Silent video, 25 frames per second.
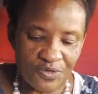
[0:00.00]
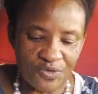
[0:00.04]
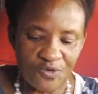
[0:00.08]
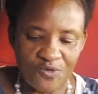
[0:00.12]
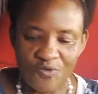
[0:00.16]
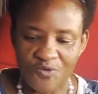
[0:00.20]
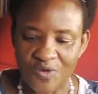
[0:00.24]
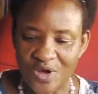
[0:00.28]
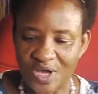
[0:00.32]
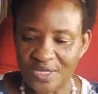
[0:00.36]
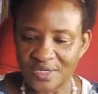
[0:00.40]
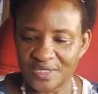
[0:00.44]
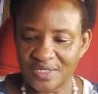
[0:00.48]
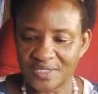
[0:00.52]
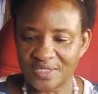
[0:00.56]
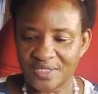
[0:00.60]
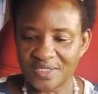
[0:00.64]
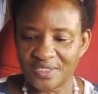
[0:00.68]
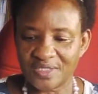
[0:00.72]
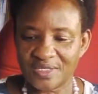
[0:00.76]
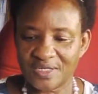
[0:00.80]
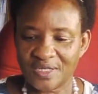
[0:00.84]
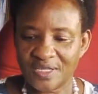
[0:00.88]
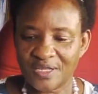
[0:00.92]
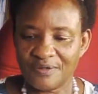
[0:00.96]
new
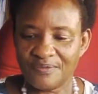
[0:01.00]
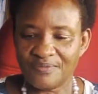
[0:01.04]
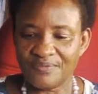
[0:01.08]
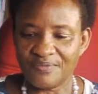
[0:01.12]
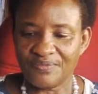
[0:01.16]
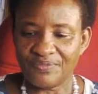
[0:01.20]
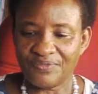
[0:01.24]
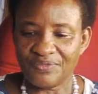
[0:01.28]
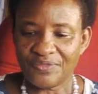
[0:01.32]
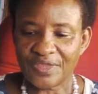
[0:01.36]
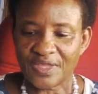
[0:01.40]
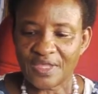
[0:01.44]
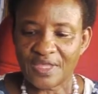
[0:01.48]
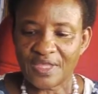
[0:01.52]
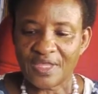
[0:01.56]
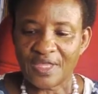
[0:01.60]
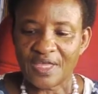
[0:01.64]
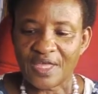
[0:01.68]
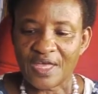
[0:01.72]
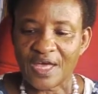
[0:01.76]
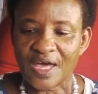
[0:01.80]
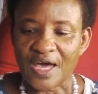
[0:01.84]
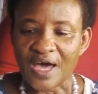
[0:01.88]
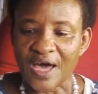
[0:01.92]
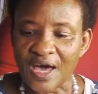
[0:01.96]
words.
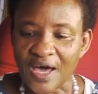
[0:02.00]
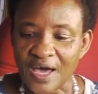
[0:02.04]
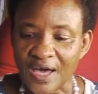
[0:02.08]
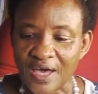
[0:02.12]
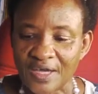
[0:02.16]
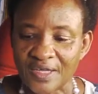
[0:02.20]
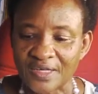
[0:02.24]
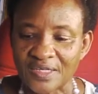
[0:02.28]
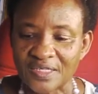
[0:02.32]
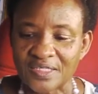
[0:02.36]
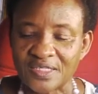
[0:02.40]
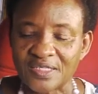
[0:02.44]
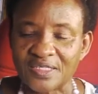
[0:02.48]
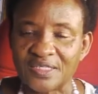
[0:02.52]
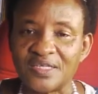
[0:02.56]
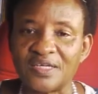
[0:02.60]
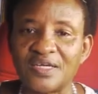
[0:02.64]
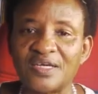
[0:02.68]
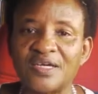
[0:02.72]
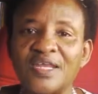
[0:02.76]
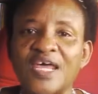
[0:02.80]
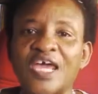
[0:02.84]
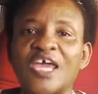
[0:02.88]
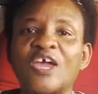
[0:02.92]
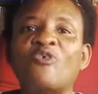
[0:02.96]
And
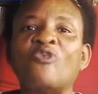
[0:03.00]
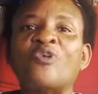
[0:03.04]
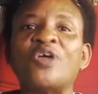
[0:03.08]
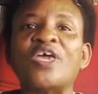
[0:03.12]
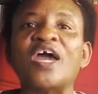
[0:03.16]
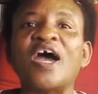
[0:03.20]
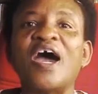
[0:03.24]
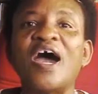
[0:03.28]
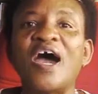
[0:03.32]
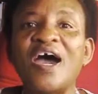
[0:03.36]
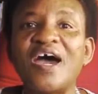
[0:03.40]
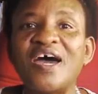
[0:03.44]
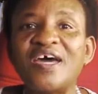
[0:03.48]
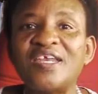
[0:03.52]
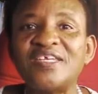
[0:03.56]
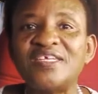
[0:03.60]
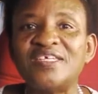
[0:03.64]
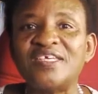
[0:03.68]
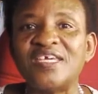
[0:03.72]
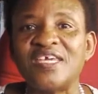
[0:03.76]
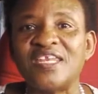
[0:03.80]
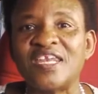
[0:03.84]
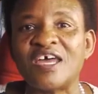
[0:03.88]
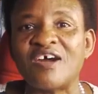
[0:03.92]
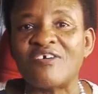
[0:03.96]
like we had
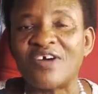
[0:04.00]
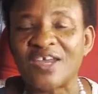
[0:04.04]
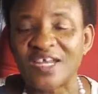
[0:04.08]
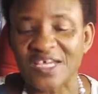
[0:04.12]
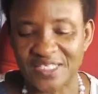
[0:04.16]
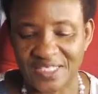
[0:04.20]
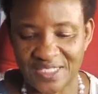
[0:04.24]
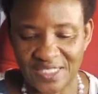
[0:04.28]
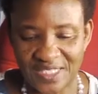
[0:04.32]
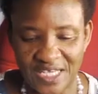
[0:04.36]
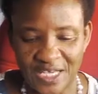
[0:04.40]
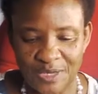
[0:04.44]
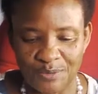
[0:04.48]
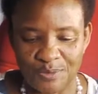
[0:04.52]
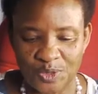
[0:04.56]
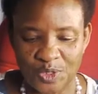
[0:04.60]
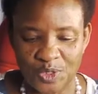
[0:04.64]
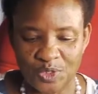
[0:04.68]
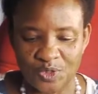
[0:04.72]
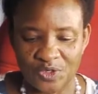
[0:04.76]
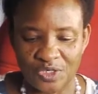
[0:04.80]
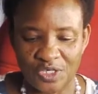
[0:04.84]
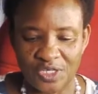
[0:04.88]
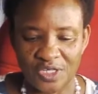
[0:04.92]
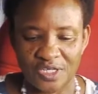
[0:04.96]
in our last
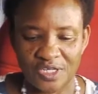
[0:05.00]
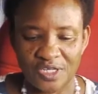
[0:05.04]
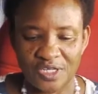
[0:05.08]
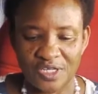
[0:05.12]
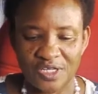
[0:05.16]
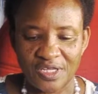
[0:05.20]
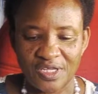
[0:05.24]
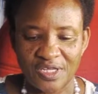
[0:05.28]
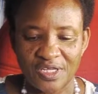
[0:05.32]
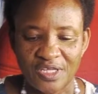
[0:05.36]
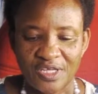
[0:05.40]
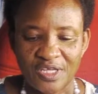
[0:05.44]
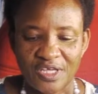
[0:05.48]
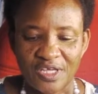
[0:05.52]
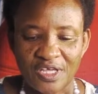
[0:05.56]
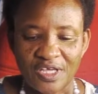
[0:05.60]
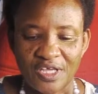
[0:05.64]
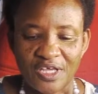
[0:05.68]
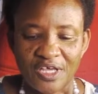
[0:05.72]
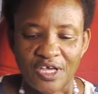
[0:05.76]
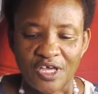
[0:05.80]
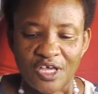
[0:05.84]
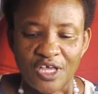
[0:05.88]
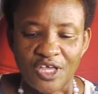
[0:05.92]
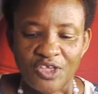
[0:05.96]
episode,
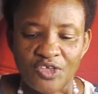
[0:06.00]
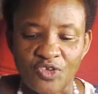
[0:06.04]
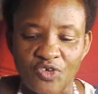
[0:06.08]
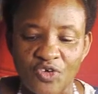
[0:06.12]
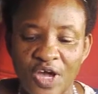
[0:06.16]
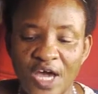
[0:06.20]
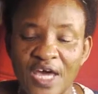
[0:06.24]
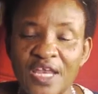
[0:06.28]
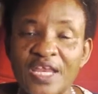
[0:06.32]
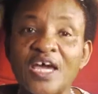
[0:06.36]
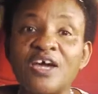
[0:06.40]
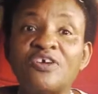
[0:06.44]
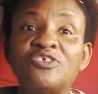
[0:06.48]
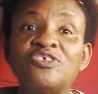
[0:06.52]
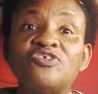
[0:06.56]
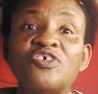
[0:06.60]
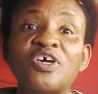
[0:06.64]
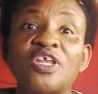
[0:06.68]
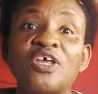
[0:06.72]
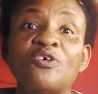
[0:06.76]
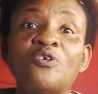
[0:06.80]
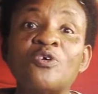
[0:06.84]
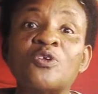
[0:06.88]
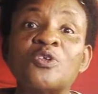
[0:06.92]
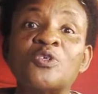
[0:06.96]
you can
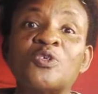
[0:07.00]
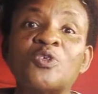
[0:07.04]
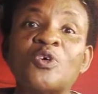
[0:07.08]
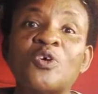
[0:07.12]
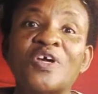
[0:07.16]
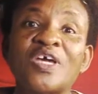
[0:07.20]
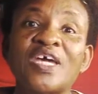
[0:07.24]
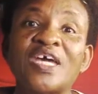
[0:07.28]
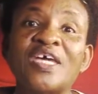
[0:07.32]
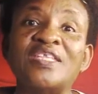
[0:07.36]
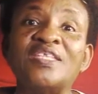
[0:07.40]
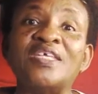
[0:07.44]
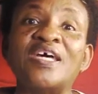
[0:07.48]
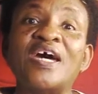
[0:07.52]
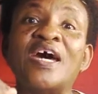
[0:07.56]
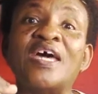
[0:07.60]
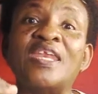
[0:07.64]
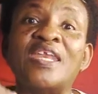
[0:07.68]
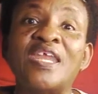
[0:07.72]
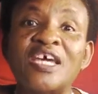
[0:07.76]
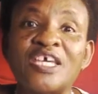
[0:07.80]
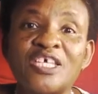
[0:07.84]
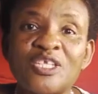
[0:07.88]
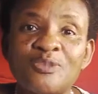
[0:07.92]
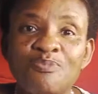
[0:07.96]
actually also get
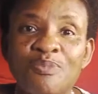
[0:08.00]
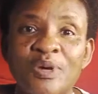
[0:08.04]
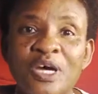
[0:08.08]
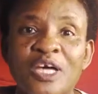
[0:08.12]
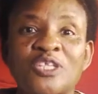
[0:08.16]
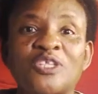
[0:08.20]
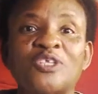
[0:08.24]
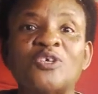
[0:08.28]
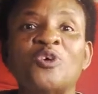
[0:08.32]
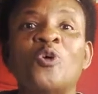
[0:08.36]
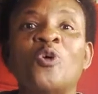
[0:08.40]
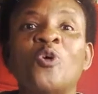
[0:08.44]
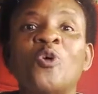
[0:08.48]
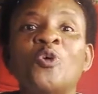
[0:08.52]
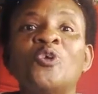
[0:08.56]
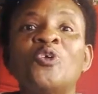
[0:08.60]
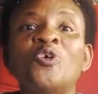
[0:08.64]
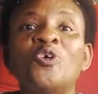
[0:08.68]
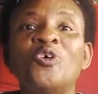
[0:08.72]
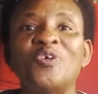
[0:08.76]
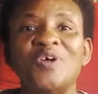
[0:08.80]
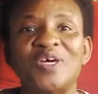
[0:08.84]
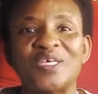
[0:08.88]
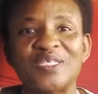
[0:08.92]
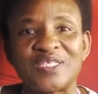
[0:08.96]
an expert, or
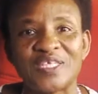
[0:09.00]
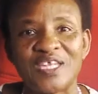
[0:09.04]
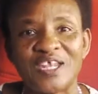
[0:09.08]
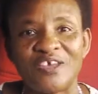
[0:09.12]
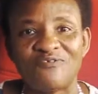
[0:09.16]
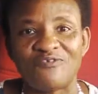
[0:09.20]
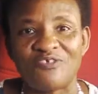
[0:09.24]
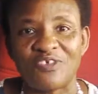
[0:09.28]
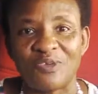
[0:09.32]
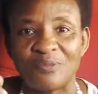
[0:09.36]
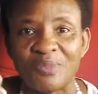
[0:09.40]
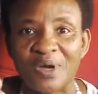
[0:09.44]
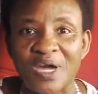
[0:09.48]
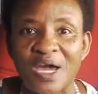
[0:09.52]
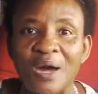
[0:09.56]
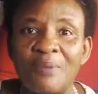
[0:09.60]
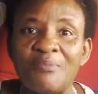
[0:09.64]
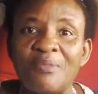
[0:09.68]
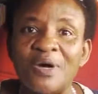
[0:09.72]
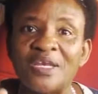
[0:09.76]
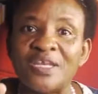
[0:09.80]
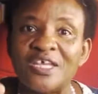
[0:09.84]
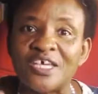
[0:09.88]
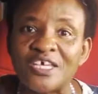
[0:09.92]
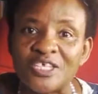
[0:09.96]
you yourself, you
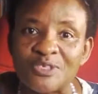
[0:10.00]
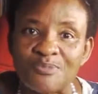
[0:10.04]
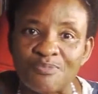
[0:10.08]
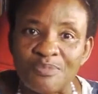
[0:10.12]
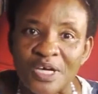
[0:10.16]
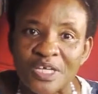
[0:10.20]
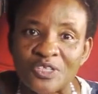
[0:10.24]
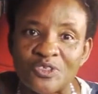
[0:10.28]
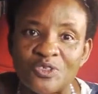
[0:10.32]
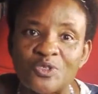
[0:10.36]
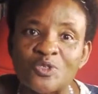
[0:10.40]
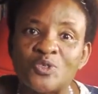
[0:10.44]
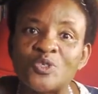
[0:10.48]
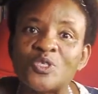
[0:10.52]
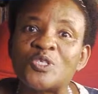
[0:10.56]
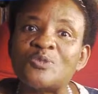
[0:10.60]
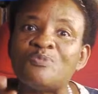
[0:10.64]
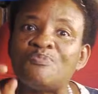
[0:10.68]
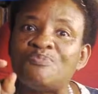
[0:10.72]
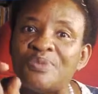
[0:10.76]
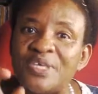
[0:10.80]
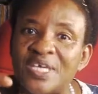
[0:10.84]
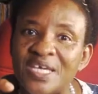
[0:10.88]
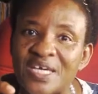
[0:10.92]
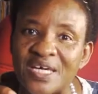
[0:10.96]
become an expert to
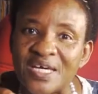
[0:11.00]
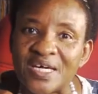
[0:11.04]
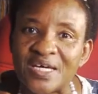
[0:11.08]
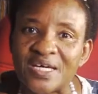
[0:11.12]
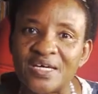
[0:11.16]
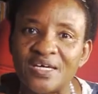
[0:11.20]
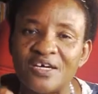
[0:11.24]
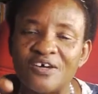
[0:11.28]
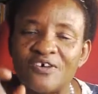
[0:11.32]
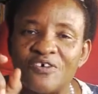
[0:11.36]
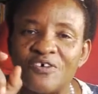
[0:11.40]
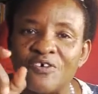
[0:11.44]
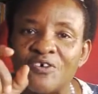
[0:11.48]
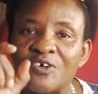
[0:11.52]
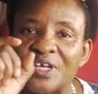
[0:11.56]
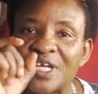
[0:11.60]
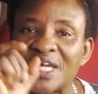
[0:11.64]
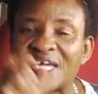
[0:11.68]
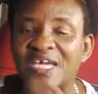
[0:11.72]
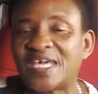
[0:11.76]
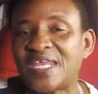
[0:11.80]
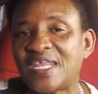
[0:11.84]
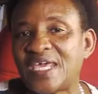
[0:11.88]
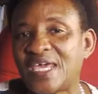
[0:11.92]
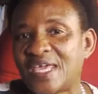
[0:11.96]
speak on
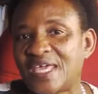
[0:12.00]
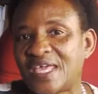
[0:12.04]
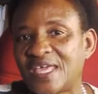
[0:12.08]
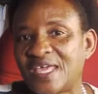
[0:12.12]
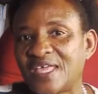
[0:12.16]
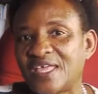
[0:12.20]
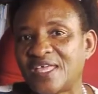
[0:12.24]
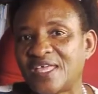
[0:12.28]
clay.